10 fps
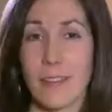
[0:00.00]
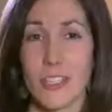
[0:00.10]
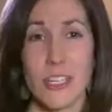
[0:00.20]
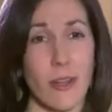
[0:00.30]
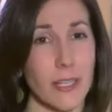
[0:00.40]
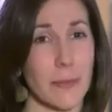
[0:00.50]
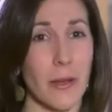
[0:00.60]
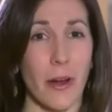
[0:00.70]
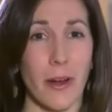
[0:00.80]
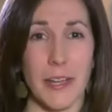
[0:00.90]
She talks
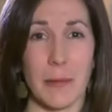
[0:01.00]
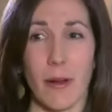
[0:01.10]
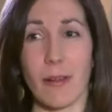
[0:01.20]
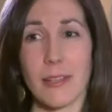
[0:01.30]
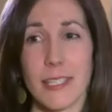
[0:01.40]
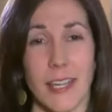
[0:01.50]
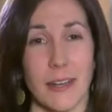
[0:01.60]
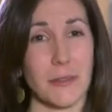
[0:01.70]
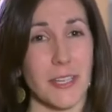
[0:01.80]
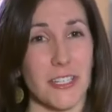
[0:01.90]
about gardening, but honestly, I
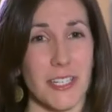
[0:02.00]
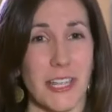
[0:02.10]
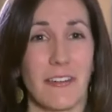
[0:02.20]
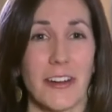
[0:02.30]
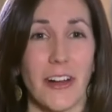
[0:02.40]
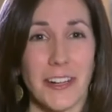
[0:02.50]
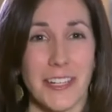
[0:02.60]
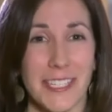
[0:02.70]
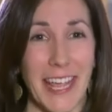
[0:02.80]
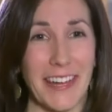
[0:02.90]
don't think she's ever
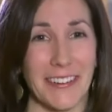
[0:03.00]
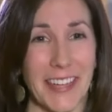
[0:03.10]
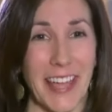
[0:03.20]
gardened a day in her